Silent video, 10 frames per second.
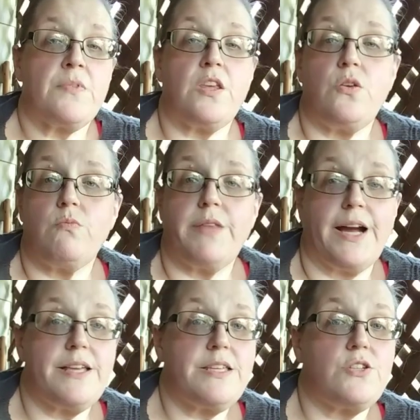You,
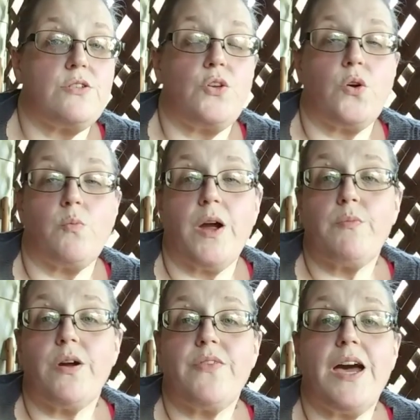like I said, you can wear
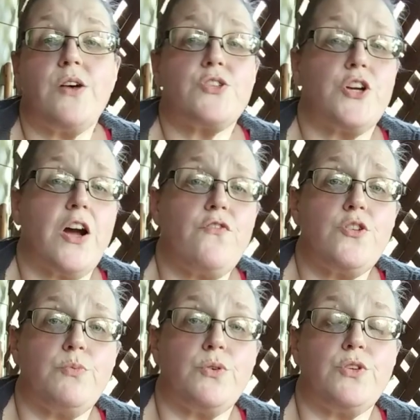them around the house. They're
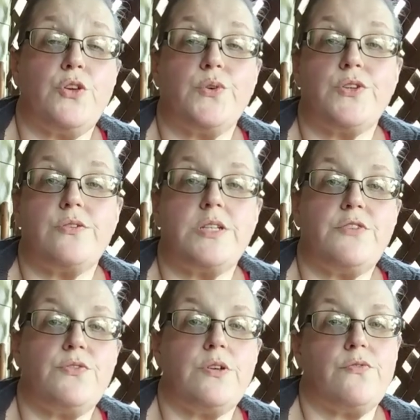comfortable. You could,
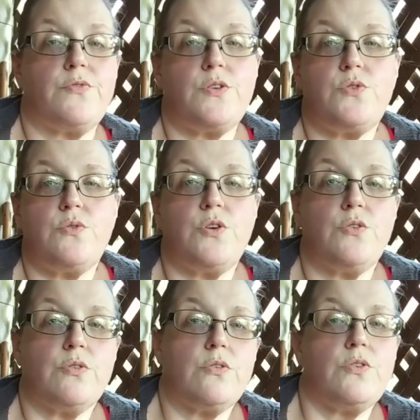if you do your
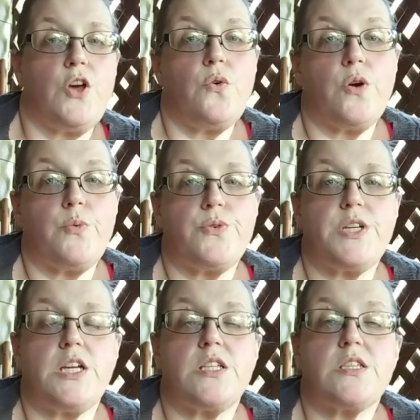little yoga
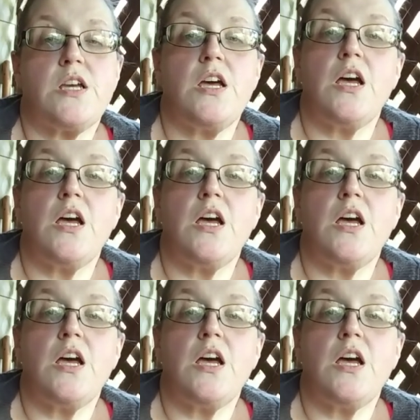routines,